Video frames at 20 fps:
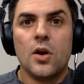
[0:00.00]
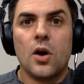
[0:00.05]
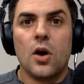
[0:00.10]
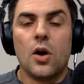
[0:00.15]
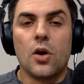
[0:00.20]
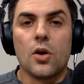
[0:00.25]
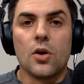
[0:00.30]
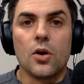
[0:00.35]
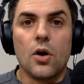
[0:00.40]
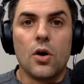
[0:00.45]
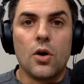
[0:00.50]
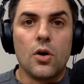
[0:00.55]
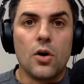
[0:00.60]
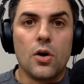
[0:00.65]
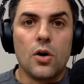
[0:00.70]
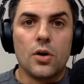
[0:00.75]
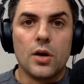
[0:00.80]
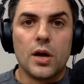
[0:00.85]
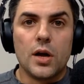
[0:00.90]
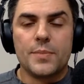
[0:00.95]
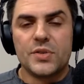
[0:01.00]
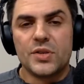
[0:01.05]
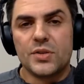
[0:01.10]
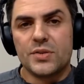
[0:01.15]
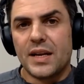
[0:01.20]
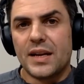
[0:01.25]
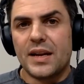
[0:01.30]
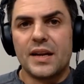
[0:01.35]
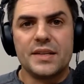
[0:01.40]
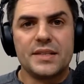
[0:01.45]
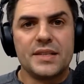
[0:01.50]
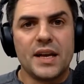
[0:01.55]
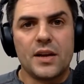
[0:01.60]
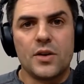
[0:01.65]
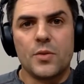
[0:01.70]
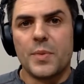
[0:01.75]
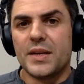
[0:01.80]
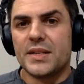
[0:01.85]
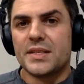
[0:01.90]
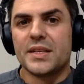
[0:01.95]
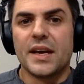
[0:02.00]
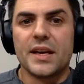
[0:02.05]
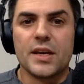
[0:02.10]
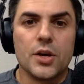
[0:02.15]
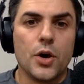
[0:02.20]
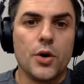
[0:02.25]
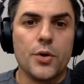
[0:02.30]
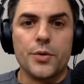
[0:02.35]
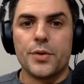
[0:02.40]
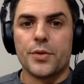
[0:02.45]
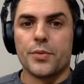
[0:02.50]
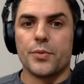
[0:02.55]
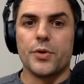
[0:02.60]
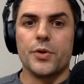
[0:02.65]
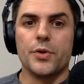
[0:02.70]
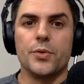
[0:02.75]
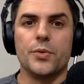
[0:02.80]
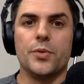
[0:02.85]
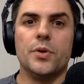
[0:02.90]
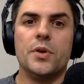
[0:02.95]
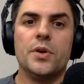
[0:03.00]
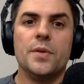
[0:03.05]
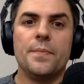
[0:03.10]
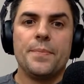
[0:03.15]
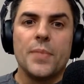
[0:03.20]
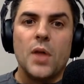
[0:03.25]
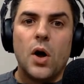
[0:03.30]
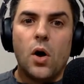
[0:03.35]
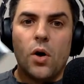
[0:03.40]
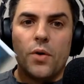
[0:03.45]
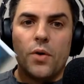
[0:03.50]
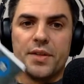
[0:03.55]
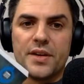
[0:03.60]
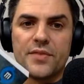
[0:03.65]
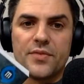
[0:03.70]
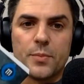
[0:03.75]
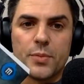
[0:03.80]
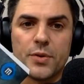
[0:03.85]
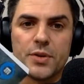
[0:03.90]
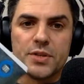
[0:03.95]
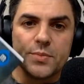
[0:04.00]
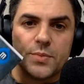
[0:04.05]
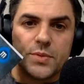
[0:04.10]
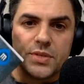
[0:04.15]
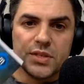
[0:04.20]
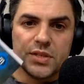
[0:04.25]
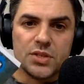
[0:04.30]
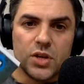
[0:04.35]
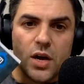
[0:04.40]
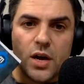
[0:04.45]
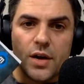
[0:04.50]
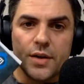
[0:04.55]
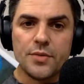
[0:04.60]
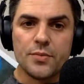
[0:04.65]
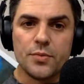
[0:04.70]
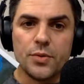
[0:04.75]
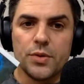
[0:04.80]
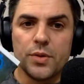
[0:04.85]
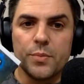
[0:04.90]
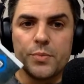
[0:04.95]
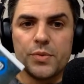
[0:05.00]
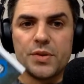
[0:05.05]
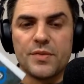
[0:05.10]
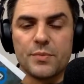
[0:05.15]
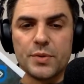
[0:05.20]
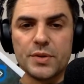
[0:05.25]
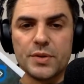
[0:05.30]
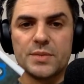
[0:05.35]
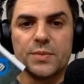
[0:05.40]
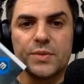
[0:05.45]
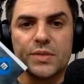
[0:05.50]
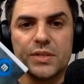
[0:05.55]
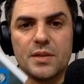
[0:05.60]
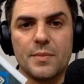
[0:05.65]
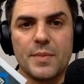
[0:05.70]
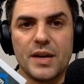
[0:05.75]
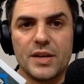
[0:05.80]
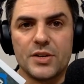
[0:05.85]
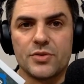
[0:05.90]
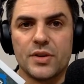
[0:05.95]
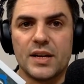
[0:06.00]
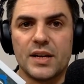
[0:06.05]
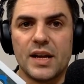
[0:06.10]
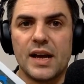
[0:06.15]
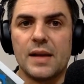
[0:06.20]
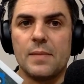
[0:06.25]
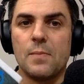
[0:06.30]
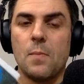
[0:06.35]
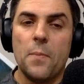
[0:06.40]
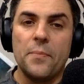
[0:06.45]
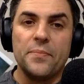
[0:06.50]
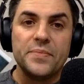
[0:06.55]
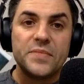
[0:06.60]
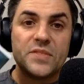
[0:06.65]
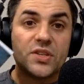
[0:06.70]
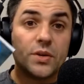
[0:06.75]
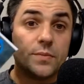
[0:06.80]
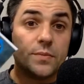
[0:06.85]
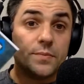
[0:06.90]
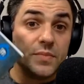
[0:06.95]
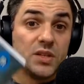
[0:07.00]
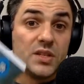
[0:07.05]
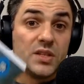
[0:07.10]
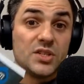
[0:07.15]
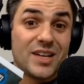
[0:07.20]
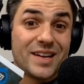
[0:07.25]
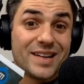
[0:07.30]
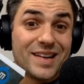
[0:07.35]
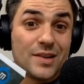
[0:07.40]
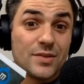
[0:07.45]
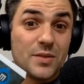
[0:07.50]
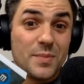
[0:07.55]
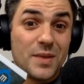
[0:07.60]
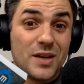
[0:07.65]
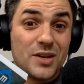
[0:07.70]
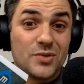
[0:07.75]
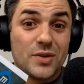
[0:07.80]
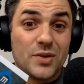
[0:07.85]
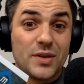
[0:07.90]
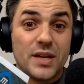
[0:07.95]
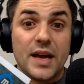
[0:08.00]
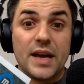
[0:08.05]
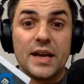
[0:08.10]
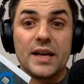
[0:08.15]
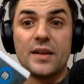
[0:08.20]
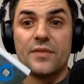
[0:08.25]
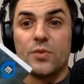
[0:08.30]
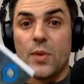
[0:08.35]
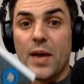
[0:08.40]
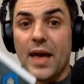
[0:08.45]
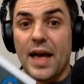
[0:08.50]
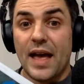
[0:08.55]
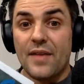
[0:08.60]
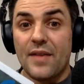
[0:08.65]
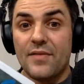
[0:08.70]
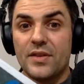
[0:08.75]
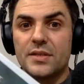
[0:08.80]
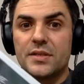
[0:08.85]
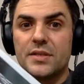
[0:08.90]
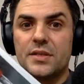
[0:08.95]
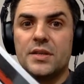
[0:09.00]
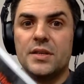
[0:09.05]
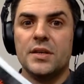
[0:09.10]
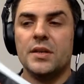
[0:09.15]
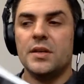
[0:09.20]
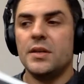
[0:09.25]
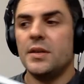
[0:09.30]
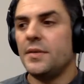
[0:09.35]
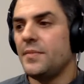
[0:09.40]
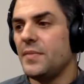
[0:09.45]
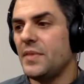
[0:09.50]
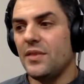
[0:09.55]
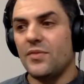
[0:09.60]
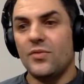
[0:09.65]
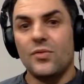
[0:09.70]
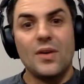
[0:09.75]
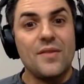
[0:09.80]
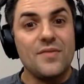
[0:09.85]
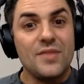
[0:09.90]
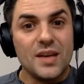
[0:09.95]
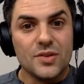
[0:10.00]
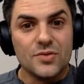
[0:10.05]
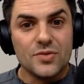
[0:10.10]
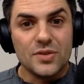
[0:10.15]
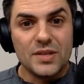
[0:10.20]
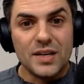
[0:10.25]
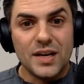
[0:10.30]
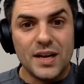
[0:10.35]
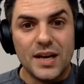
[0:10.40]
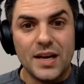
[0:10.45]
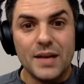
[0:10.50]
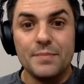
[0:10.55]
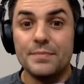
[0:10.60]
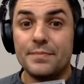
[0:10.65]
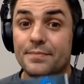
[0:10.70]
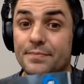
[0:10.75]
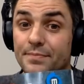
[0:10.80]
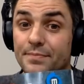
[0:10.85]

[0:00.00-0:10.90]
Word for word: are all episodes eight, nine, and ten are basically I go through all the different principles and talk through the different principles in the Metashred diet. So check out the Metashred diet if you haven't. If you have the extra time,